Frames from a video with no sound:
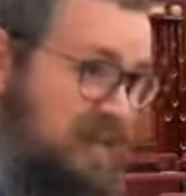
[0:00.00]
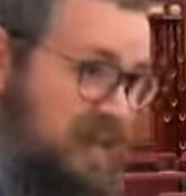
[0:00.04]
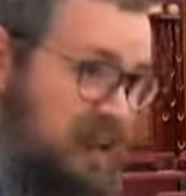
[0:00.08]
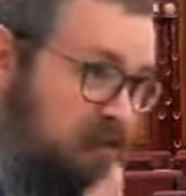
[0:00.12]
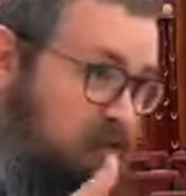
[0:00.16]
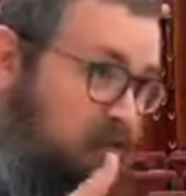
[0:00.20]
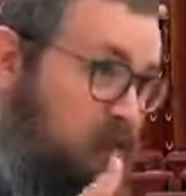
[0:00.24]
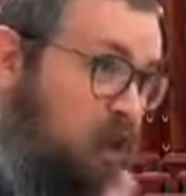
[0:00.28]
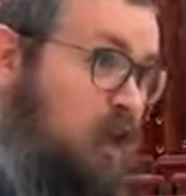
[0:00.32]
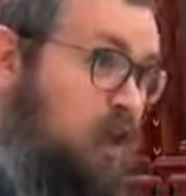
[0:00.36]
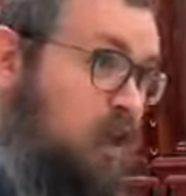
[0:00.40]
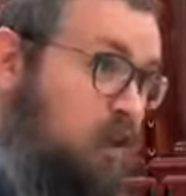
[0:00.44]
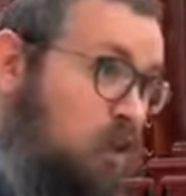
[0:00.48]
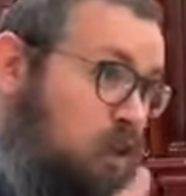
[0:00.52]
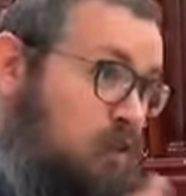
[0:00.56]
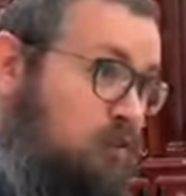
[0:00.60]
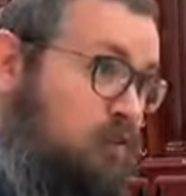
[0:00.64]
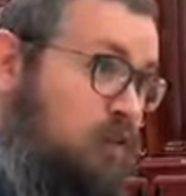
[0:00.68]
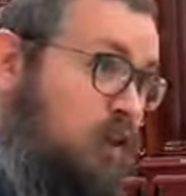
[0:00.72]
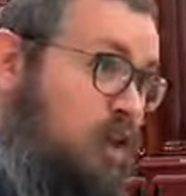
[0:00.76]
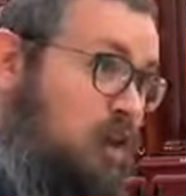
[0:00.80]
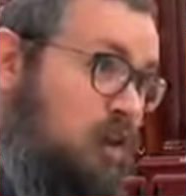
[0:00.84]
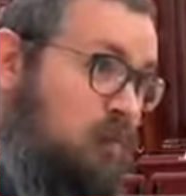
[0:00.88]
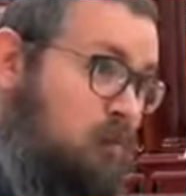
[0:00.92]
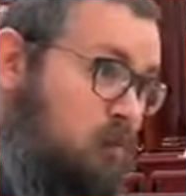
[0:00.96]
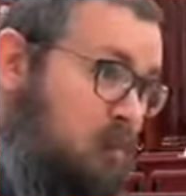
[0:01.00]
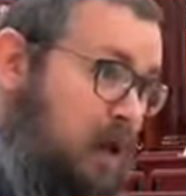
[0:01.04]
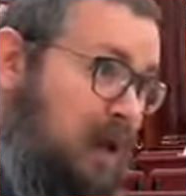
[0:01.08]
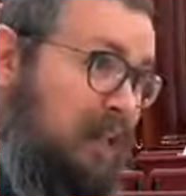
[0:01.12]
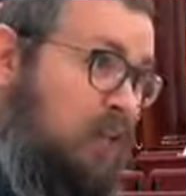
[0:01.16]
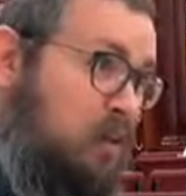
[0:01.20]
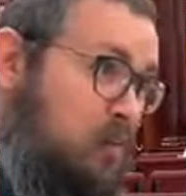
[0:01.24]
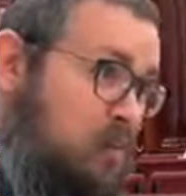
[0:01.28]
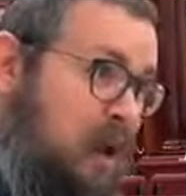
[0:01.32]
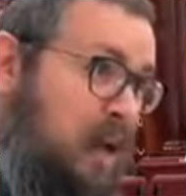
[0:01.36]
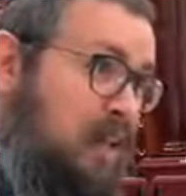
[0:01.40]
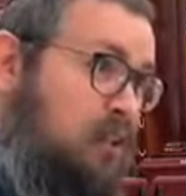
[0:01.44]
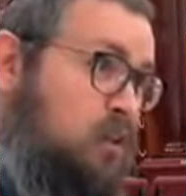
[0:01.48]
you have
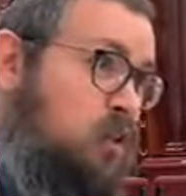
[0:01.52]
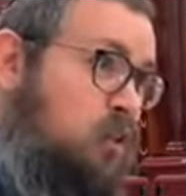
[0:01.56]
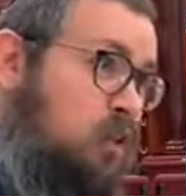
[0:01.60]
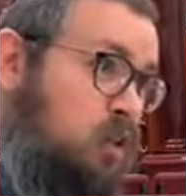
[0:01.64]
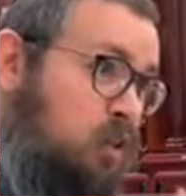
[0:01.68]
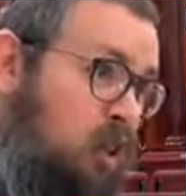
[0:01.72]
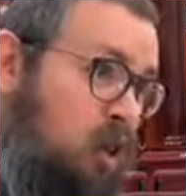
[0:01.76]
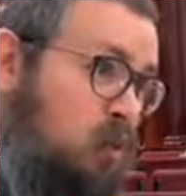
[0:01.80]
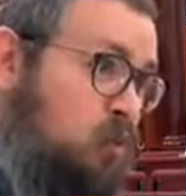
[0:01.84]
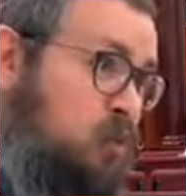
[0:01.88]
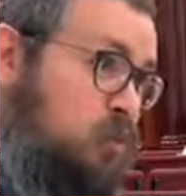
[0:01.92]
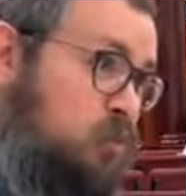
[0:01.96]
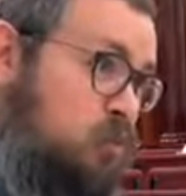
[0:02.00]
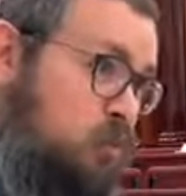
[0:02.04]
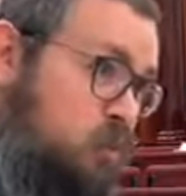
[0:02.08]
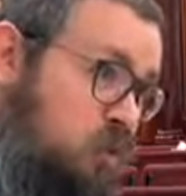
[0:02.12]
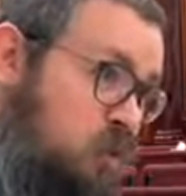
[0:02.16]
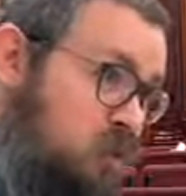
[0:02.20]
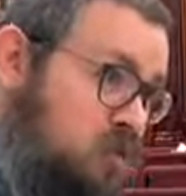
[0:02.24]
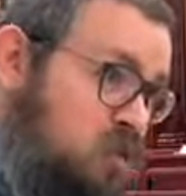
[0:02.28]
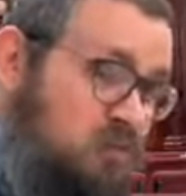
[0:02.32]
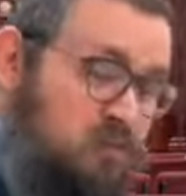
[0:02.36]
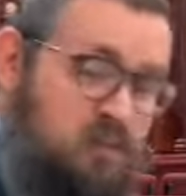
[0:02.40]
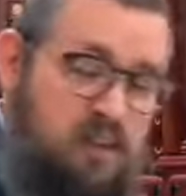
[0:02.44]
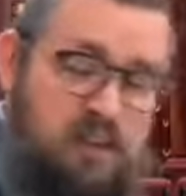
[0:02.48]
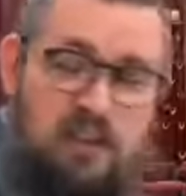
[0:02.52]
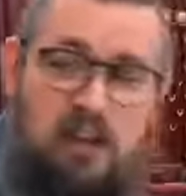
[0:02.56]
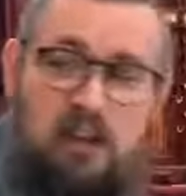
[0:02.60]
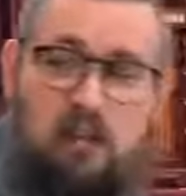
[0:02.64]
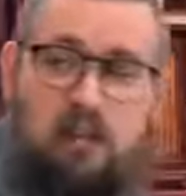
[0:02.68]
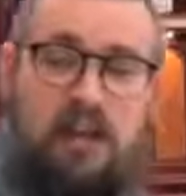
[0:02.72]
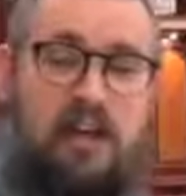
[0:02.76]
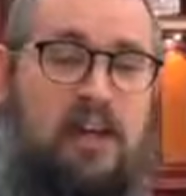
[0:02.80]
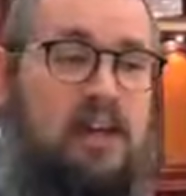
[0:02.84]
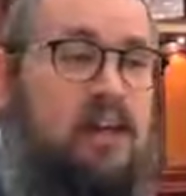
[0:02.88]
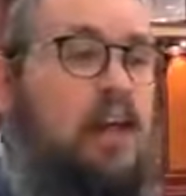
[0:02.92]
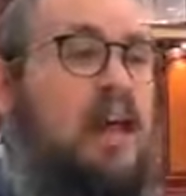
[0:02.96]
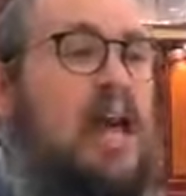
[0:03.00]
mata, the lowest, which is in the physical
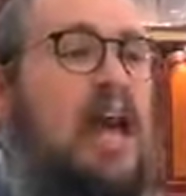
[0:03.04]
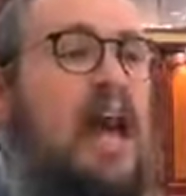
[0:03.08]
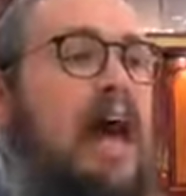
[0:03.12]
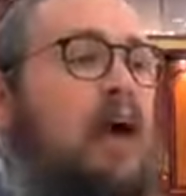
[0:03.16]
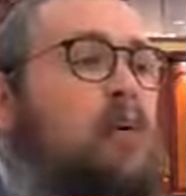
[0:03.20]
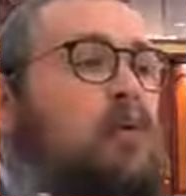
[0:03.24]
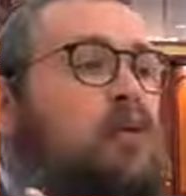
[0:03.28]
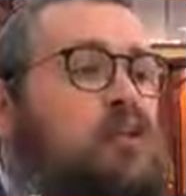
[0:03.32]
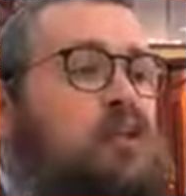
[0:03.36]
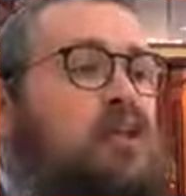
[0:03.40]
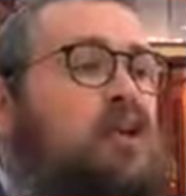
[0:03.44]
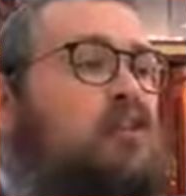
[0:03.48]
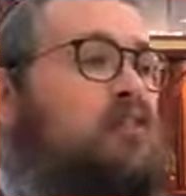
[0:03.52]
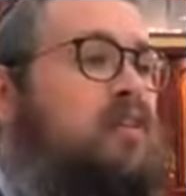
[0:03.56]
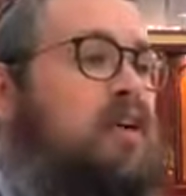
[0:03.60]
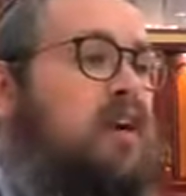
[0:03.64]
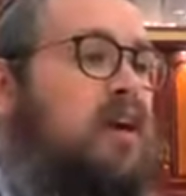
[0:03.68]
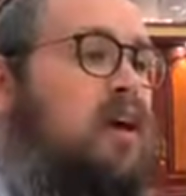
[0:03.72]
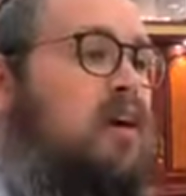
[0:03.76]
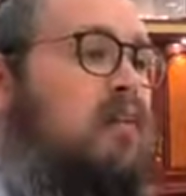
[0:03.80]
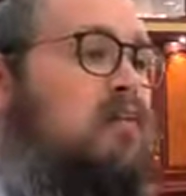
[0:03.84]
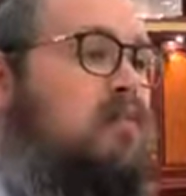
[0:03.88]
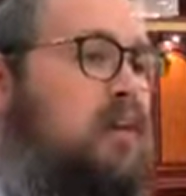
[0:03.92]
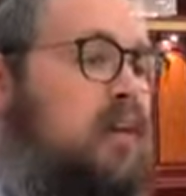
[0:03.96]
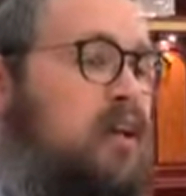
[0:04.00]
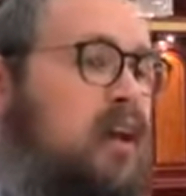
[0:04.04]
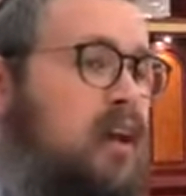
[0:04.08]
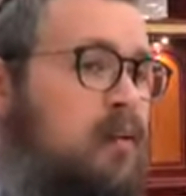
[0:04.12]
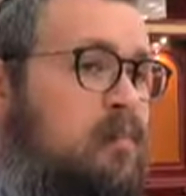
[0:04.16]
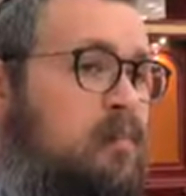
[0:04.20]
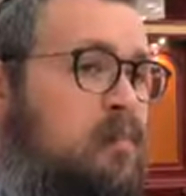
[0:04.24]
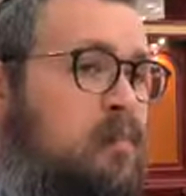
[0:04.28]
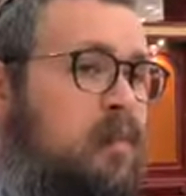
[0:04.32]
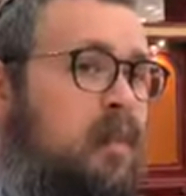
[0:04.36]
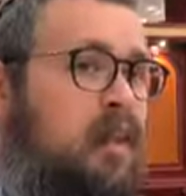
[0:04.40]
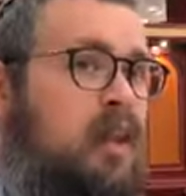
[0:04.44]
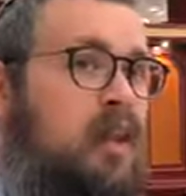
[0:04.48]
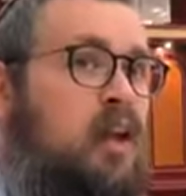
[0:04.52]
plane. And what's gavoya?
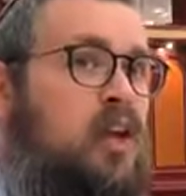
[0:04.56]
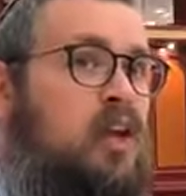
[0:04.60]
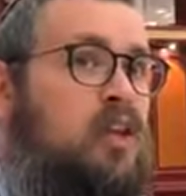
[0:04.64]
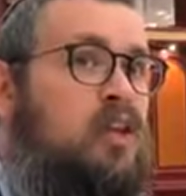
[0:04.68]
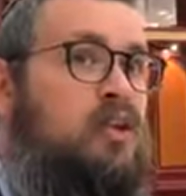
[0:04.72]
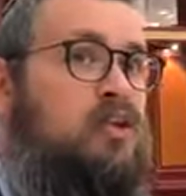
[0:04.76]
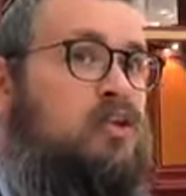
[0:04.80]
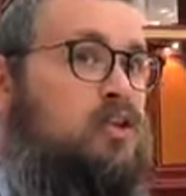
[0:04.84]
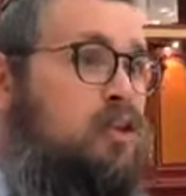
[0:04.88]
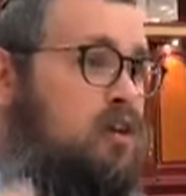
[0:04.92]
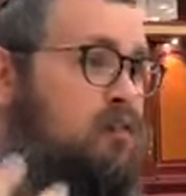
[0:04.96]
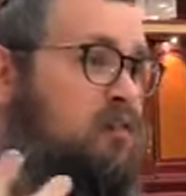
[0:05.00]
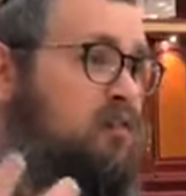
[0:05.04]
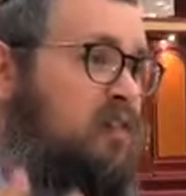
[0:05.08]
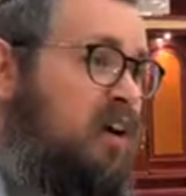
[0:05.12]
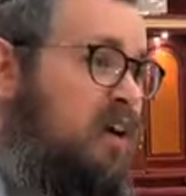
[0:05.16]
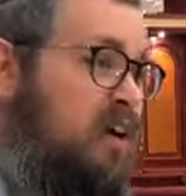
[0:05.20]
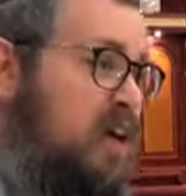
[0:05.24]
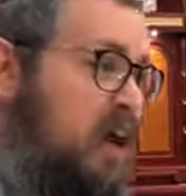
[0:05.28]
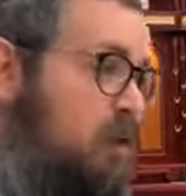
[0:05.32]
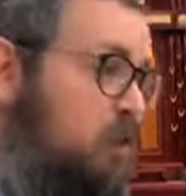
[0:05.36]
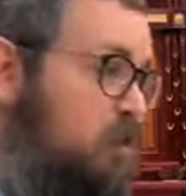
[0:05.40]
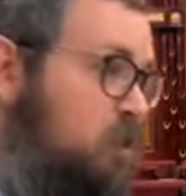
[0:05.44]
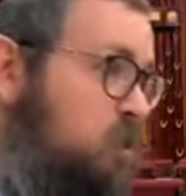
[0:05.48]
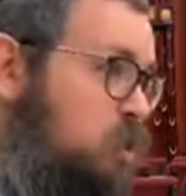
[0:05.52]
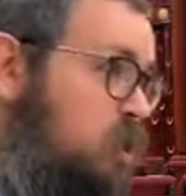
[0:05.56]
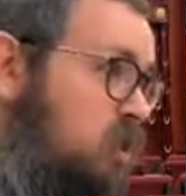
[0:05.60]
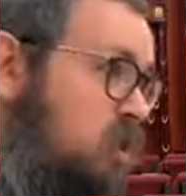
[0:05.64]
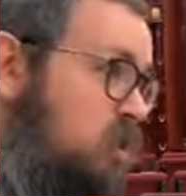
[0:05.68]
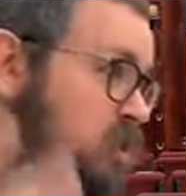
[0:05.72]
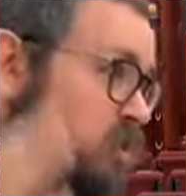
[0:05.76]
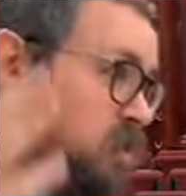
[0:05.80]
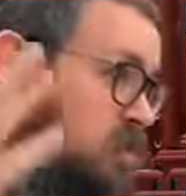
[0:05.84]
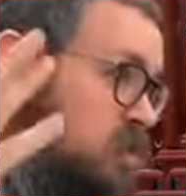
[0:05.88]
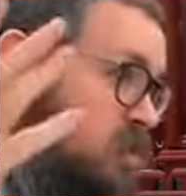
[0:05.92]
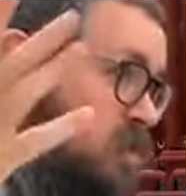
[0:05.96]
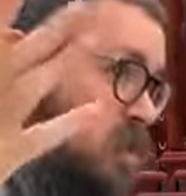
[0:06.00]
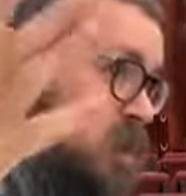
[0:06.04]
There's gavoya, which
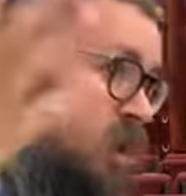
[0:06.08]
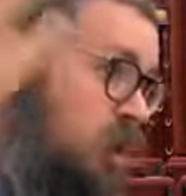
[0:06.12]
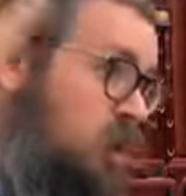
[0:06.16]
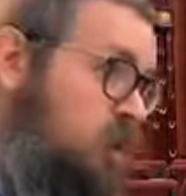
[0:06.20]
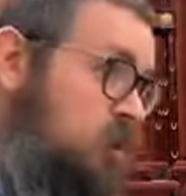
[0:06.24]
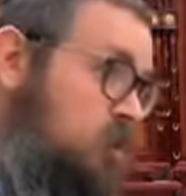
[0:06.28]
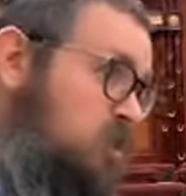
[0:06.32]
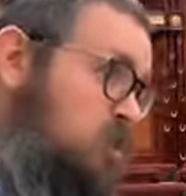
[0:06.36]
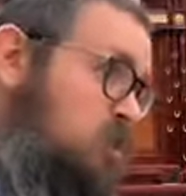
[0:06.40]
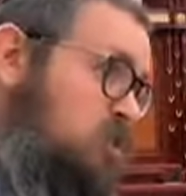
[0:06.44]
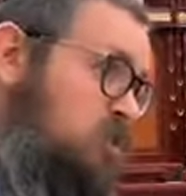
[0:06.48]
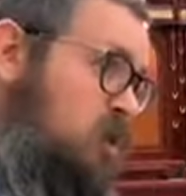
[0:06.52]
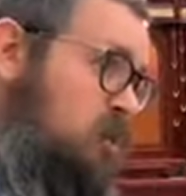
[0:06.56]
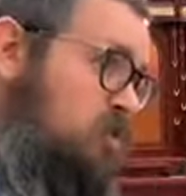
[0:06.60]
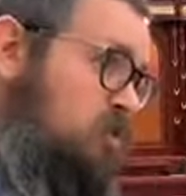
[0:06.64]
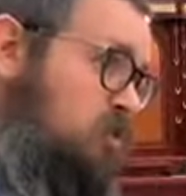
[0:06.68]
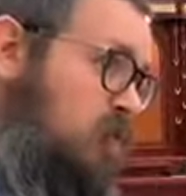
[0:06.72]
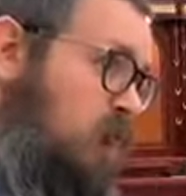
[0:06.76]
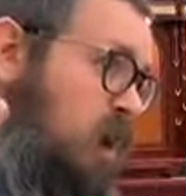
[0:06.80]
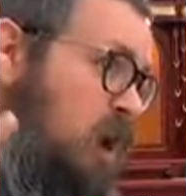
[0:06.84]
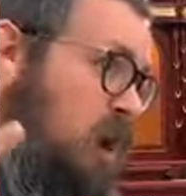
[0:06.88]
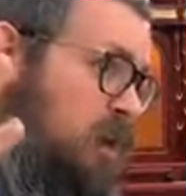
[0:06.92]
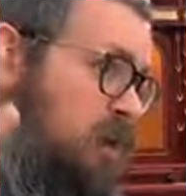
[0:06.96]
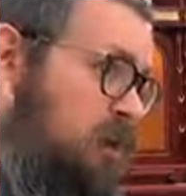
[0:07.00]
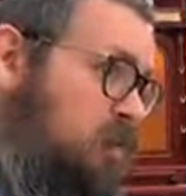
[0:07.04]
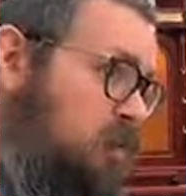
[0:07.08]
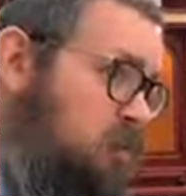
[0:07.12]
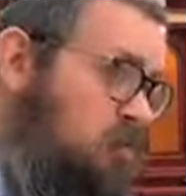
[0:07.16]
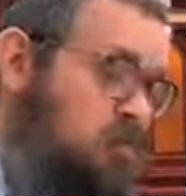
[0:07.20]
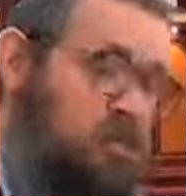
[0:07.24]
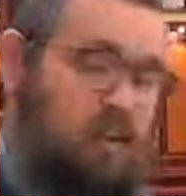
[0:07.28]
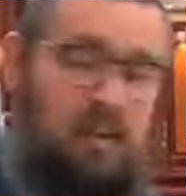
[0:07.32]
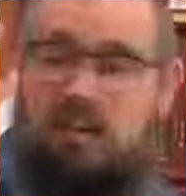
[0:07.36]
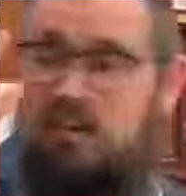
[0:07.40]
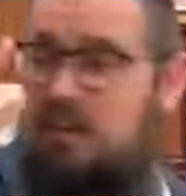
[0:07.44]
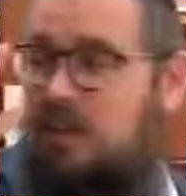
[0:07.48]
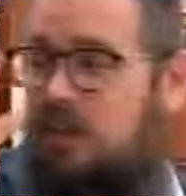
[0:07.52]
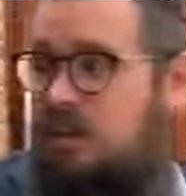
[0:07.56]
is Ein Sof, higher,
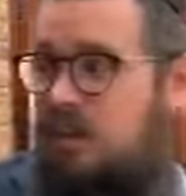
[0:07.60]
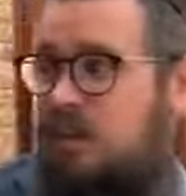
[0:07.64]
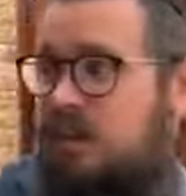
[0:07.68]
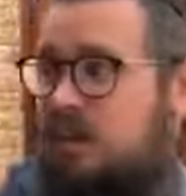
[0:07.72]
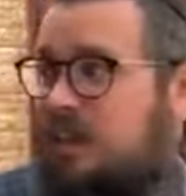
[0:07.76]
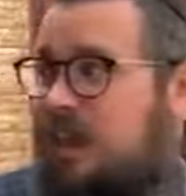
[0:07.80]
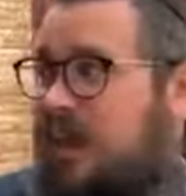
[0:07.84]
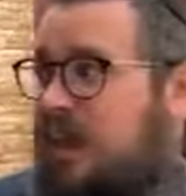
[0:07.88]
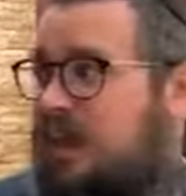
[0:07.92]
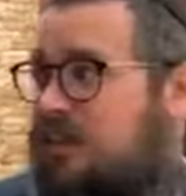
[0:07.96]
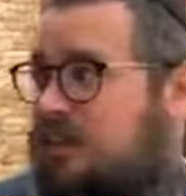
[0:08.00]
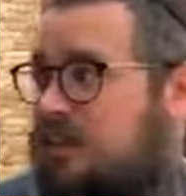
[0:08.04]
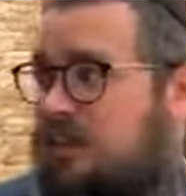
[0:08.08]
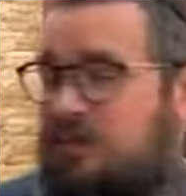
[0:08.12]
the light